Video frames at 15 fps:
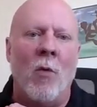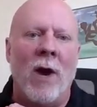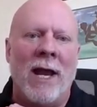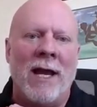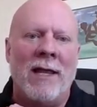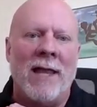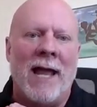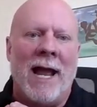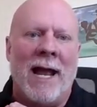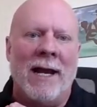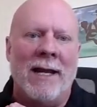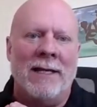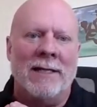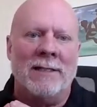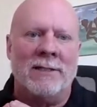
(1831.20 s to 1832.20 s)
way
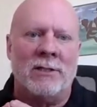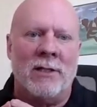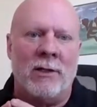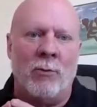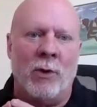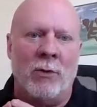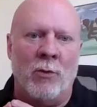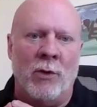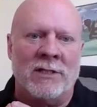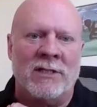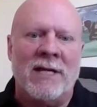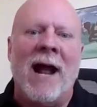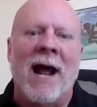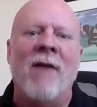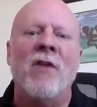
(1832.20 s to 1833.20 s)
that is with
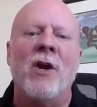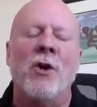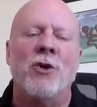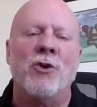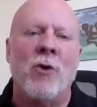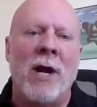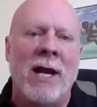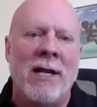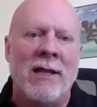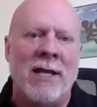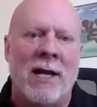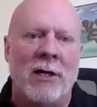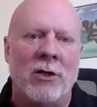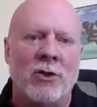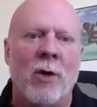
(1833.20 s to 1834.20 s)
staff that are trained,
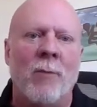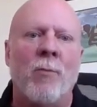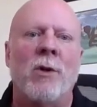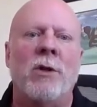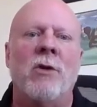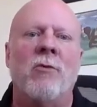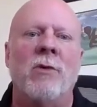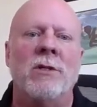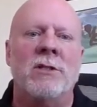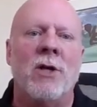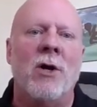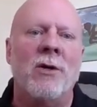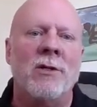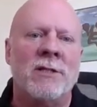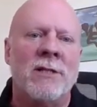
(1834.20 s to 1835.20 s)
that interpret the
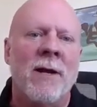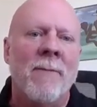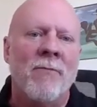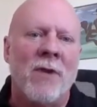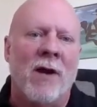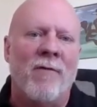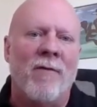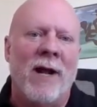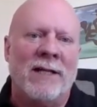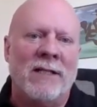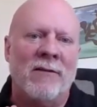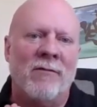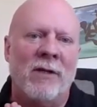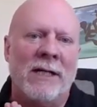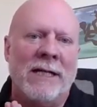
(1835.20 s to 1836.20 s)
results
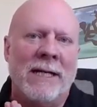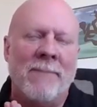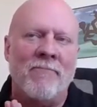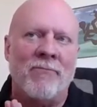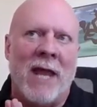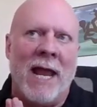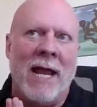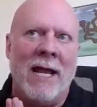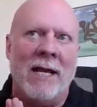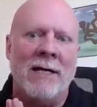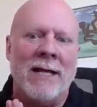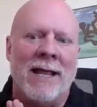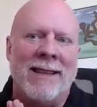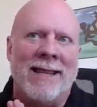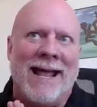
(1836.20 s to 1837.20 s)
effectively,
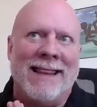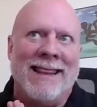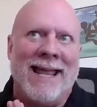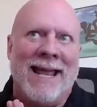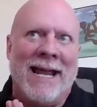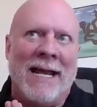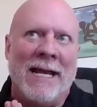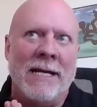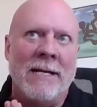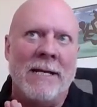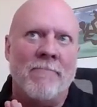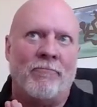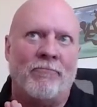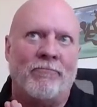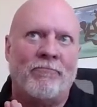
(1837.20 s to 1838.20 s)
and that
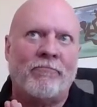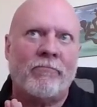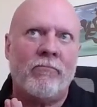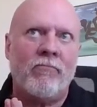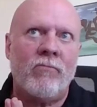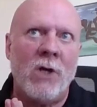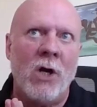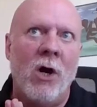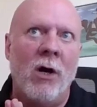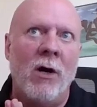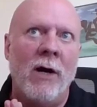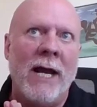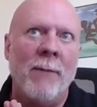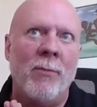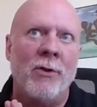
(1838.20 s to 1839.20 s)
they
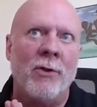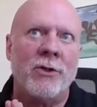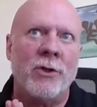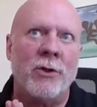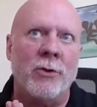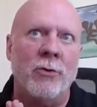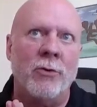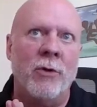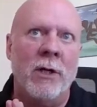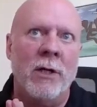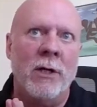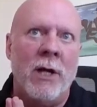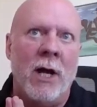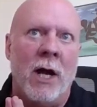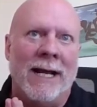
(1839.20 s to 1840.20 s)
are able to
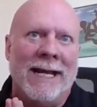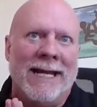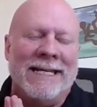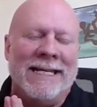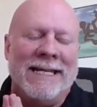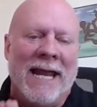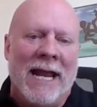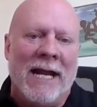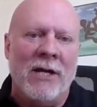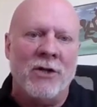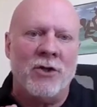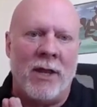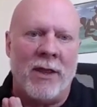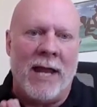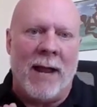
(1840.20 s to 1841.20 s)

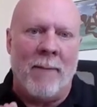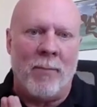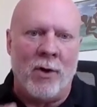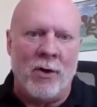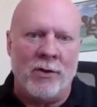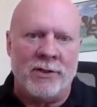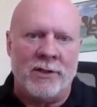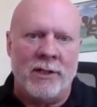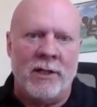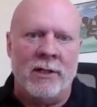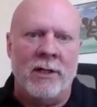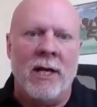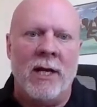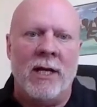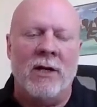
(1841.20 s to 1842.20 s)
engage that
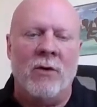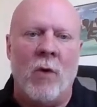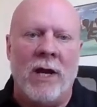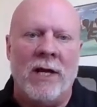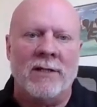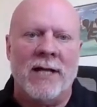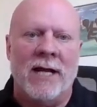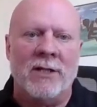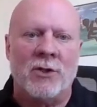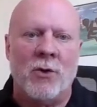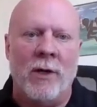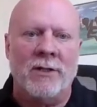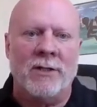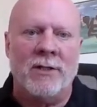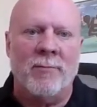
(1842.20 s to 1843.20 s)
person in ways that's
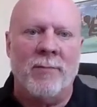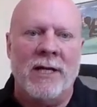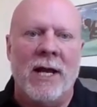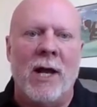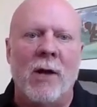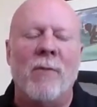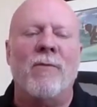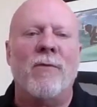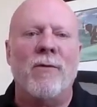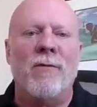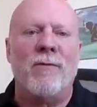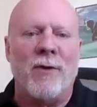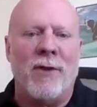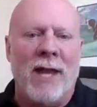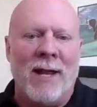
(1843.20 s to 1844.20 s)
going to be helpful
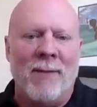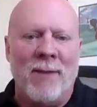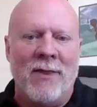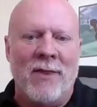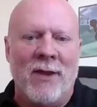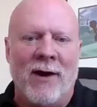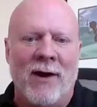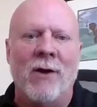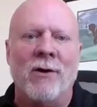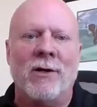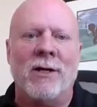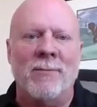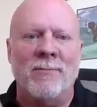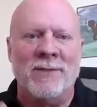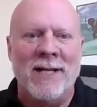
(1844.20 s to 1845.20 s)
for them and their
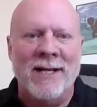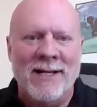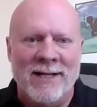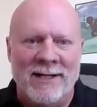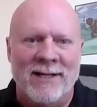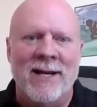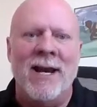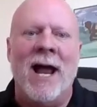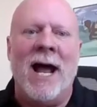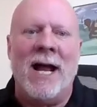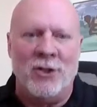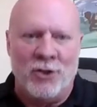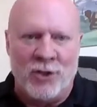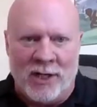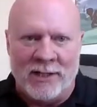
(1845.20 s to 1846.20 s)
outcomes,
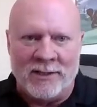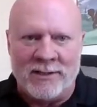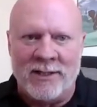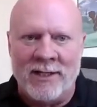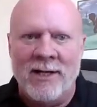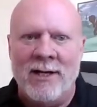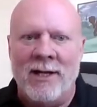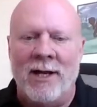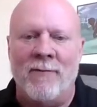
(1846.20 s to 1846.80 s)
not just